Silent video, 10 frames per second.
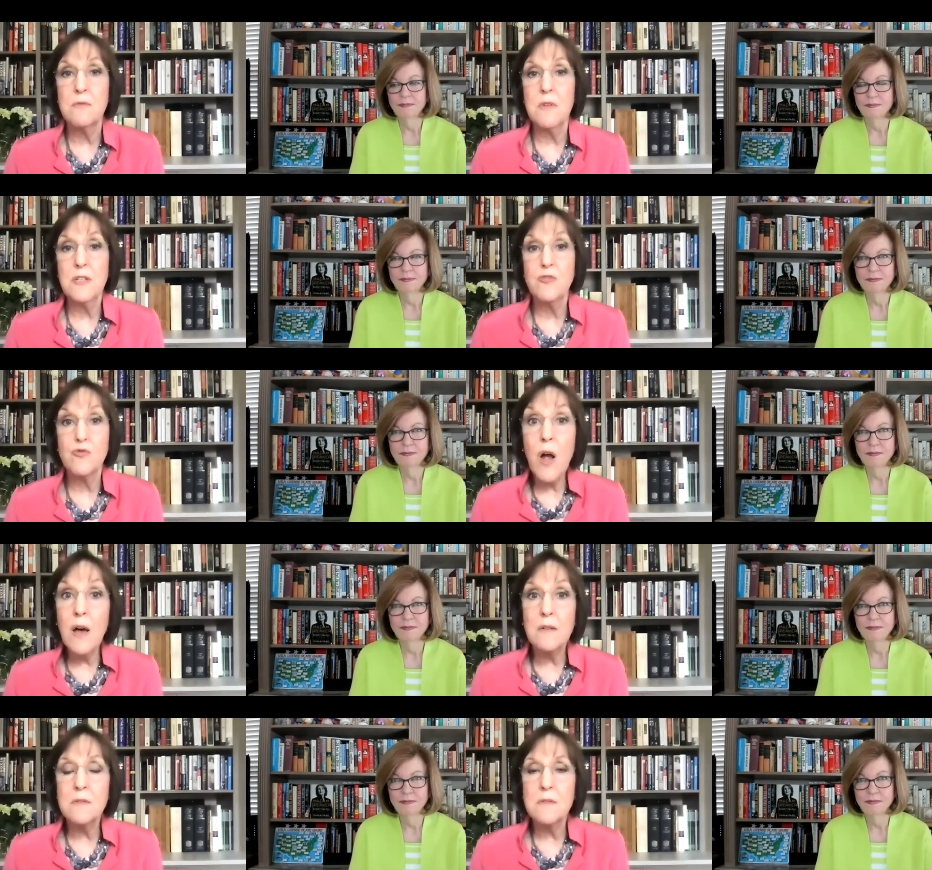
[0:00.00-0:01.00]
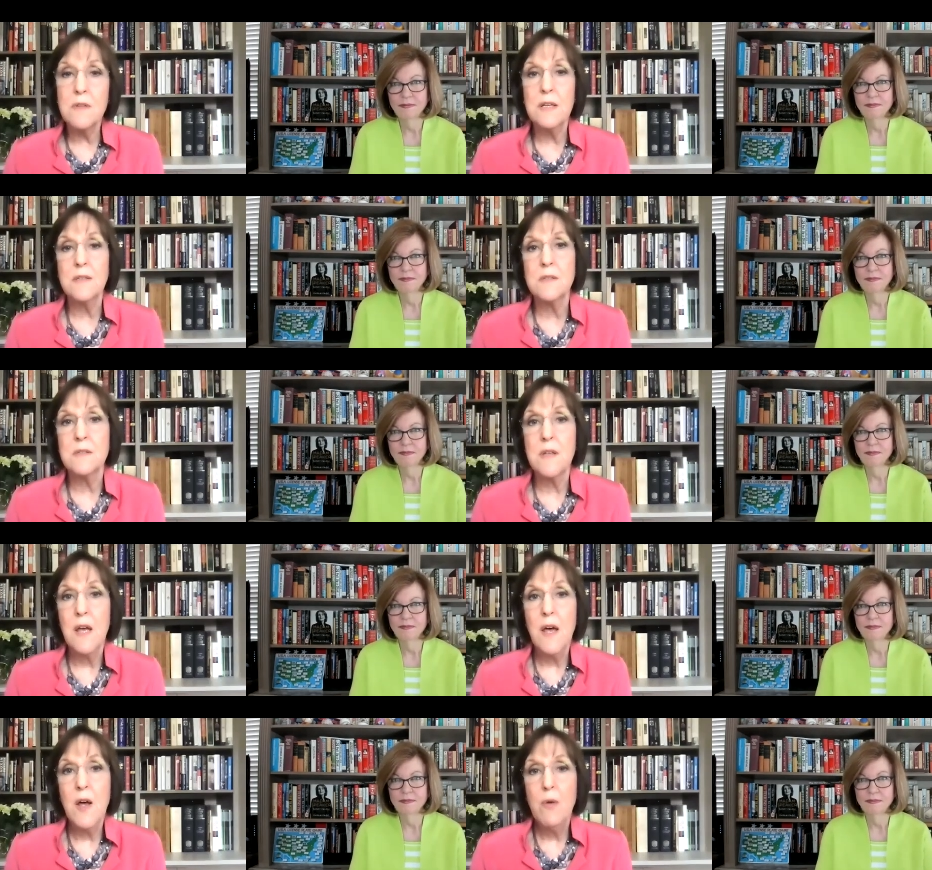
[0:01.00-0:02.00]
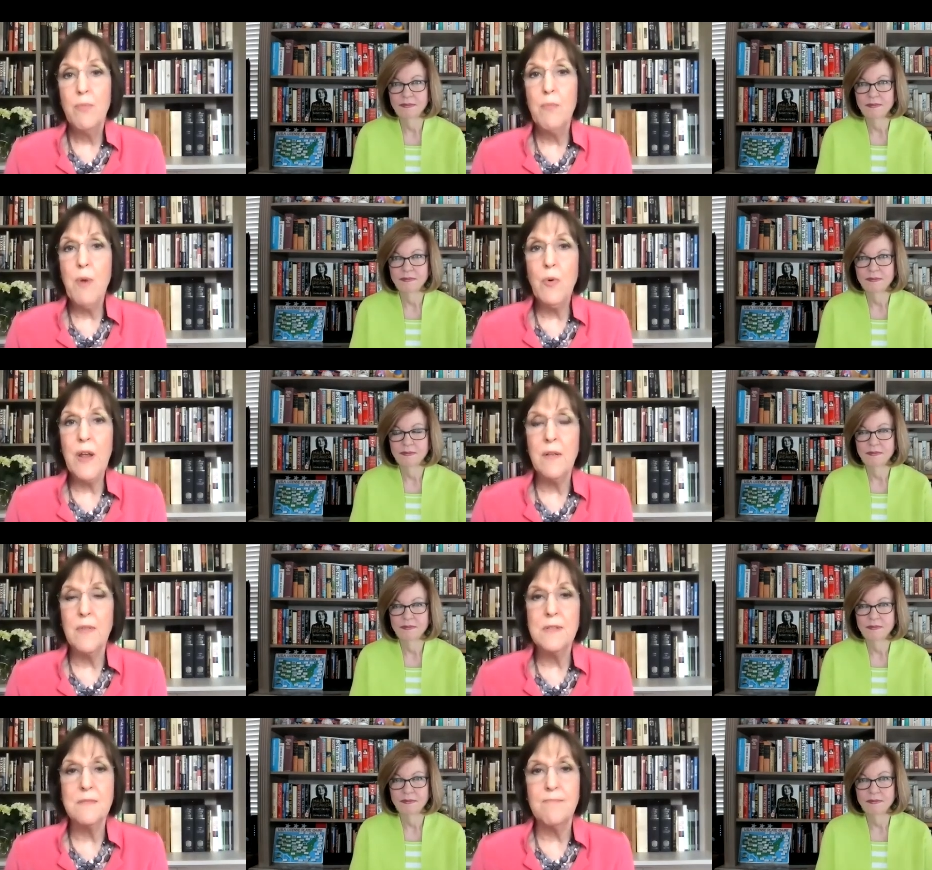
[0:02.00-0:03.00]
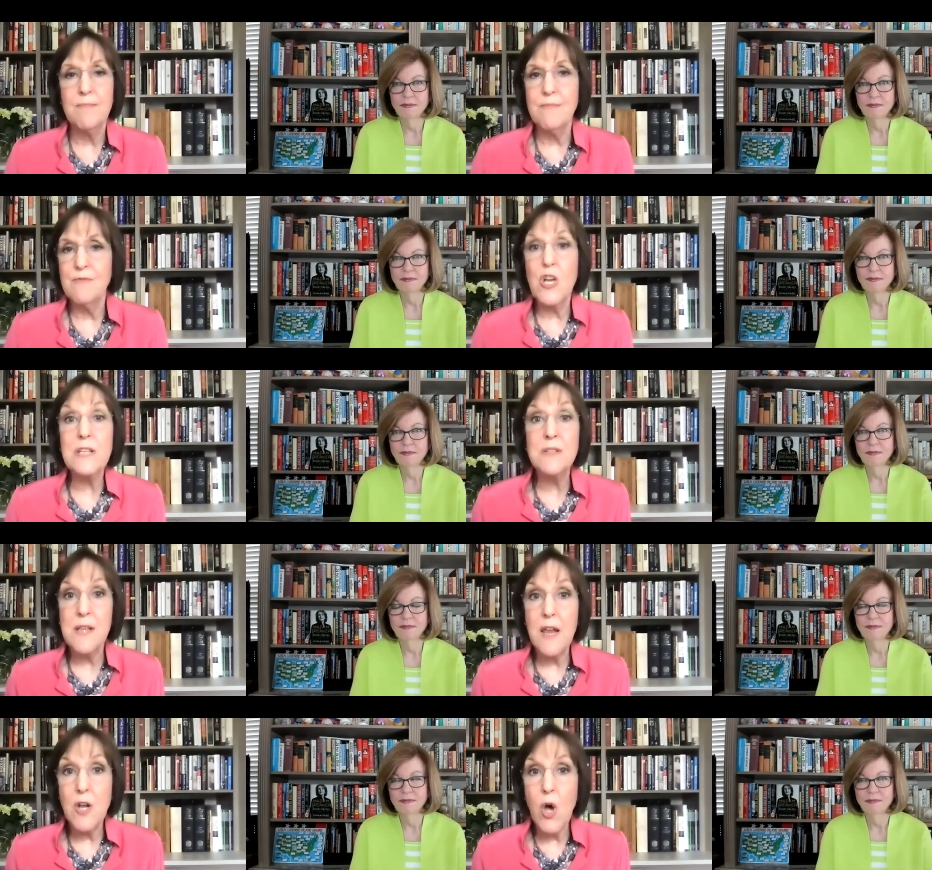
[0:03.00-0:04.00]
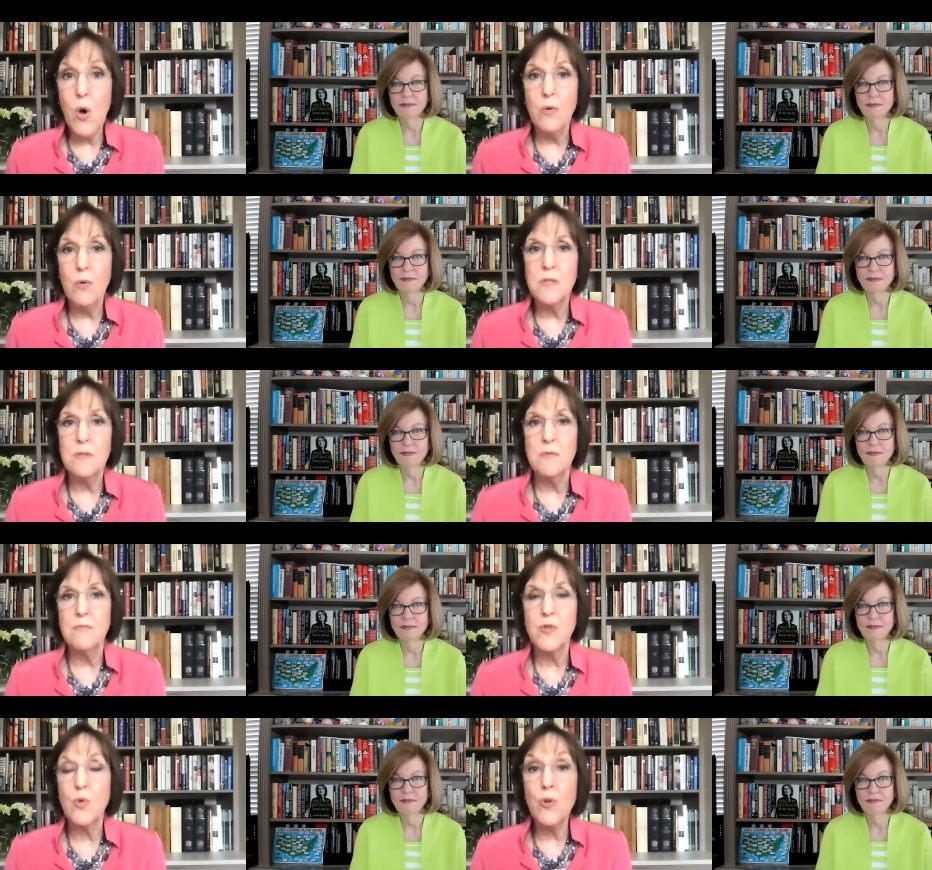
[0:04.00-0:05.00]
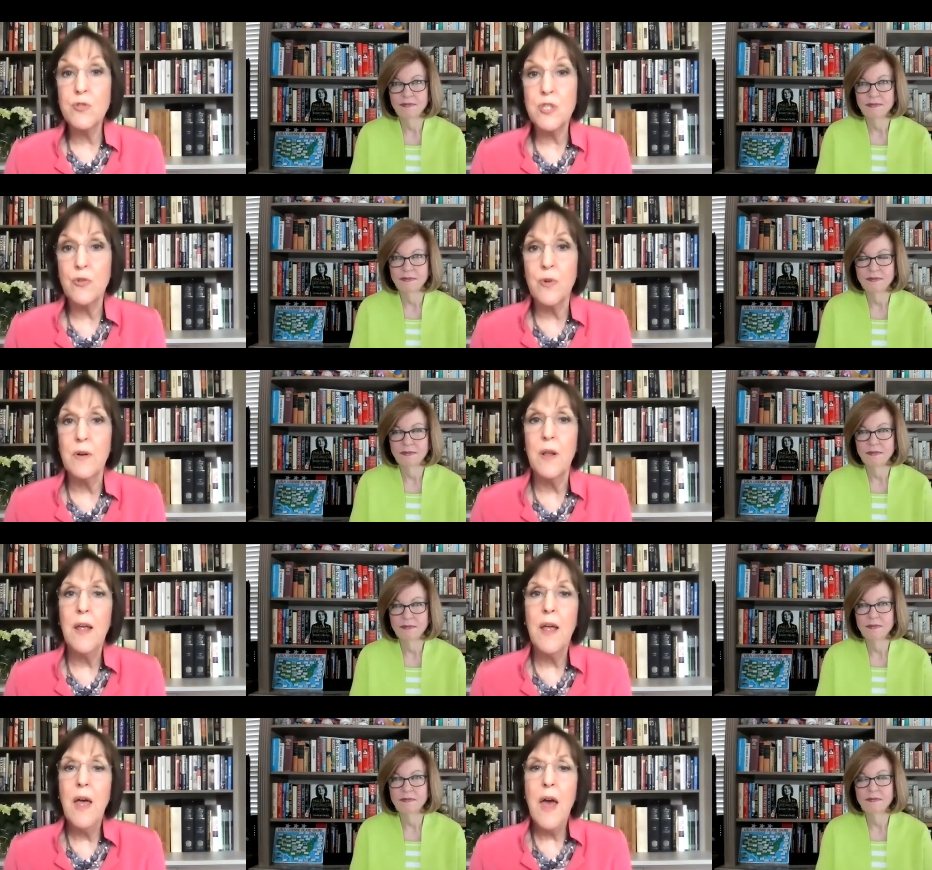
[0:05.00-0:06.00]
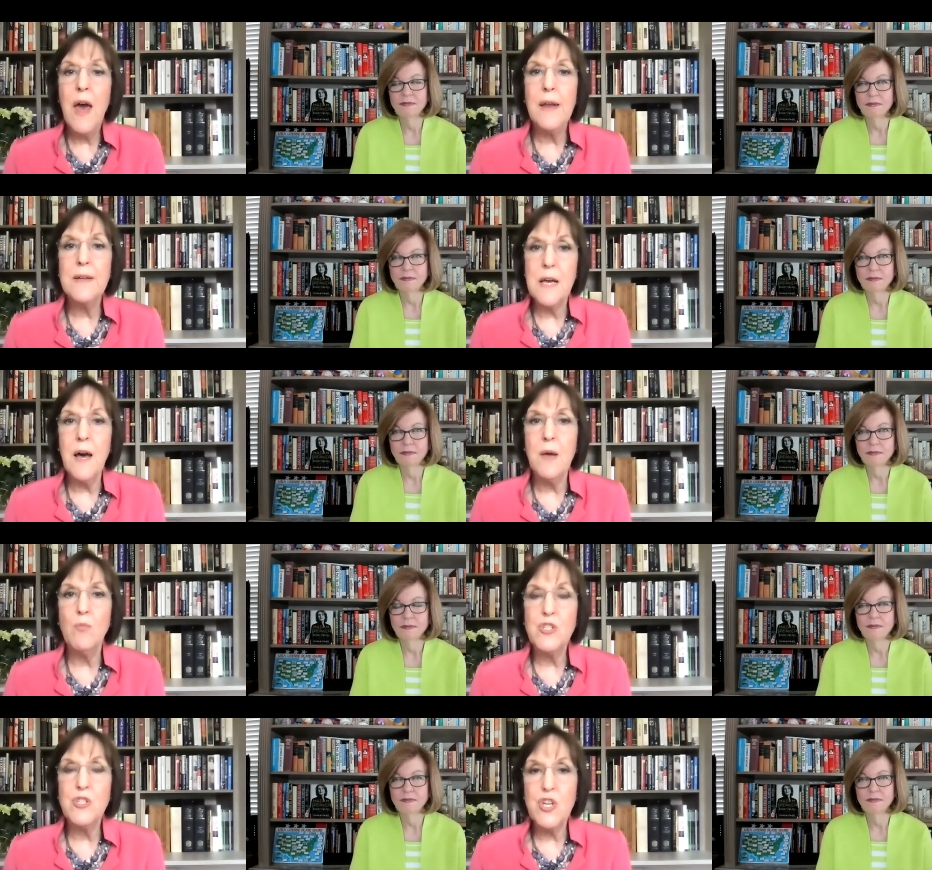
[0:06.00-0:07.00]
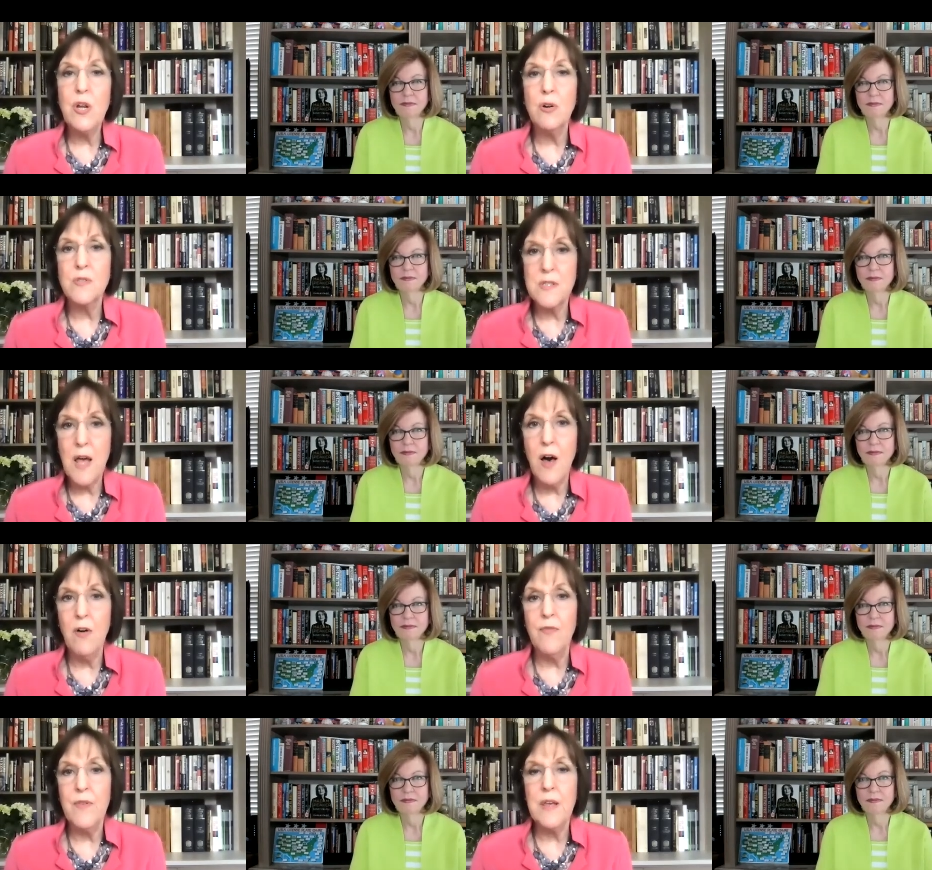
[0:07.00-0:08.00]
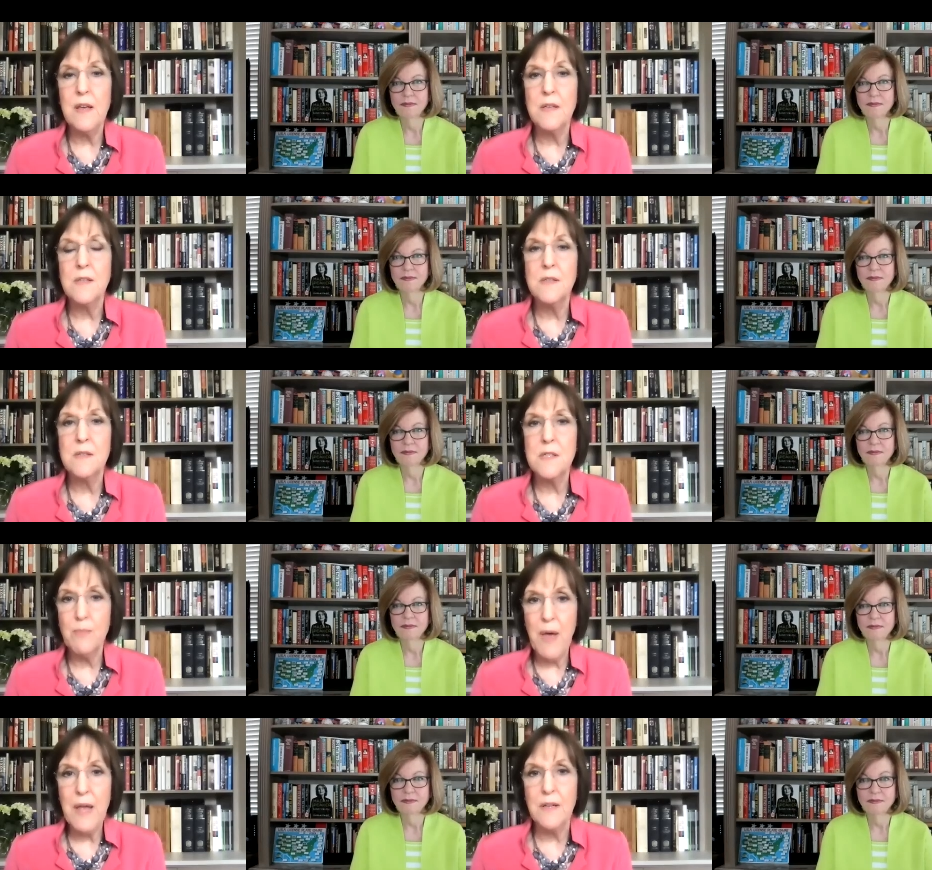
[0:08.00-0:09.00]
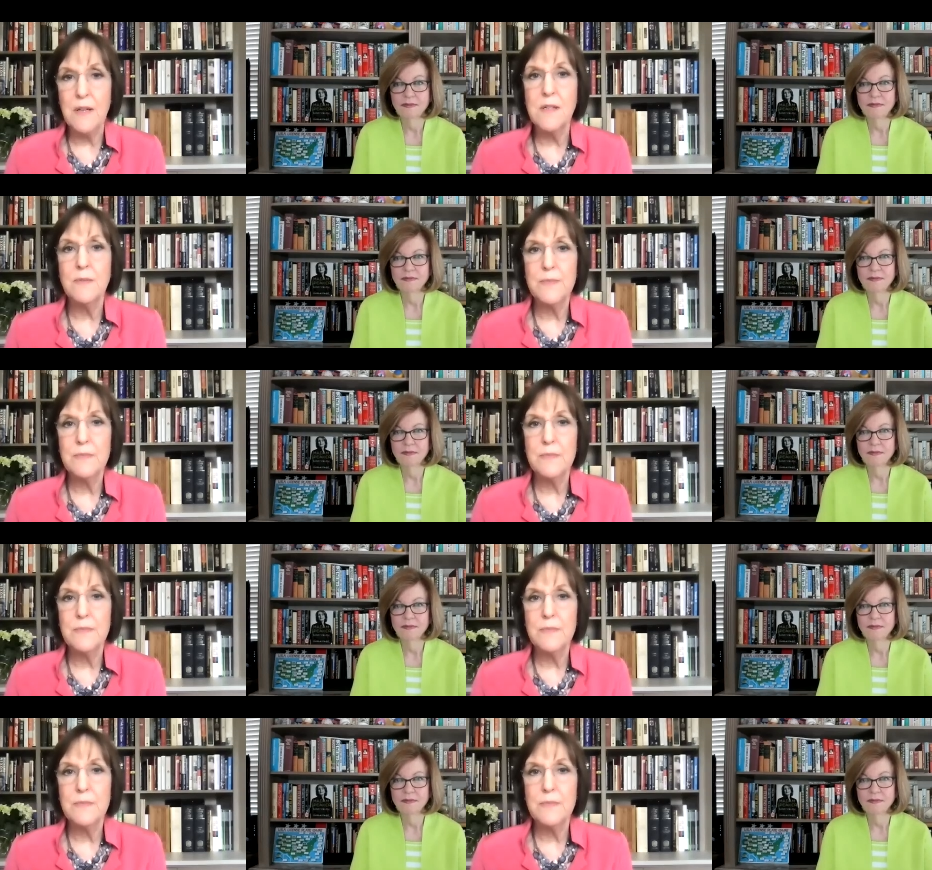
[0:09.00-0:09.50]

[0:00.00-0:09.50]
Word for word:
Speaker 1: is drugs, is promoting this just say no to school children at a time when she herself is dependent.